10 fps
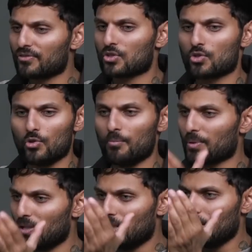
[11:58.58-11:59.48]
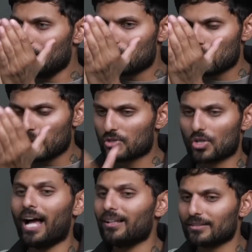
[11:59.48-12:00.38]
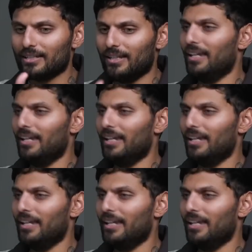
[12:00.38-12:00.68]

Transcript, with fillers: of soup to a child in